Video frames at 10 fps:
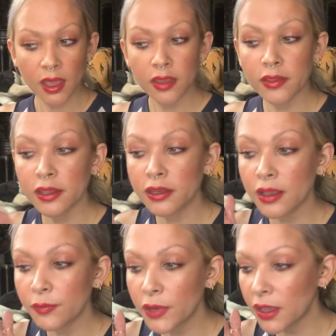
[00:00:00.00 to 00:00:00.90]
And then
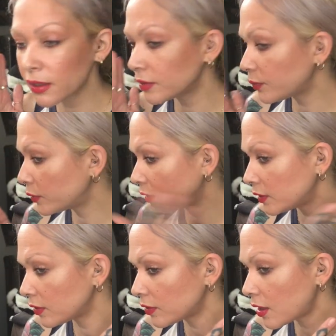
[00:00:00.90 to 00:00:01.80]
I'm not gonna
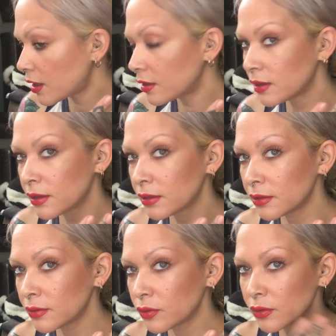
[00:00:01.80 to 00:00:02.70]
put a lot
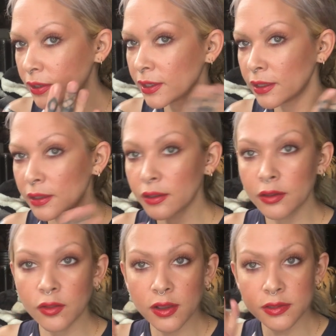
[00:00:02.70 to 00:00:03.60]
on, or any
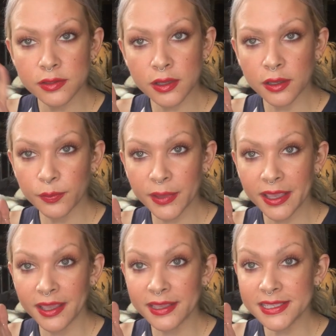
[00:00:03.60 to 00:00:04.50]
gloss on
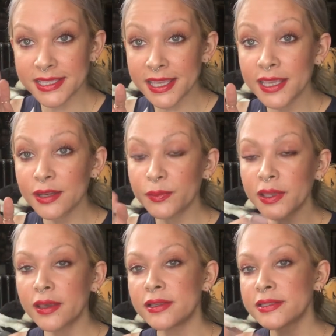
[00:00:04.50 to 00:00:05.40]
my skin,
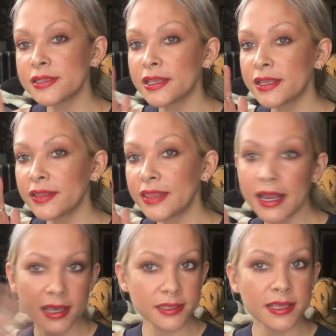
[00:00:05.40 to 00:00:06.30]
because it
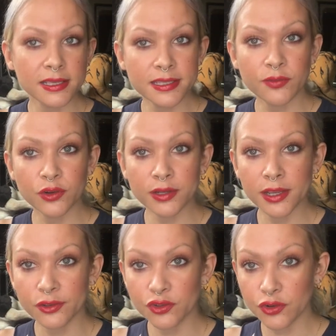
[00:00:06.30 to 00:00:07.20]
that has that different
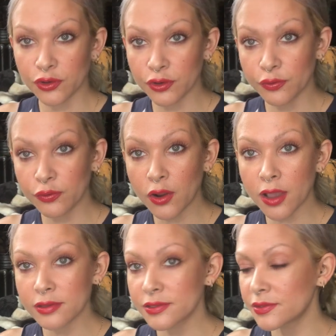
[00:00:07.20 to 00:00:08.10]
texture of
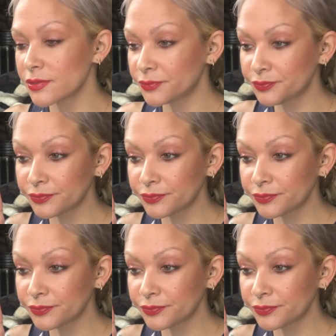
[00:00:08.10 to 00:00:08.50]
frost.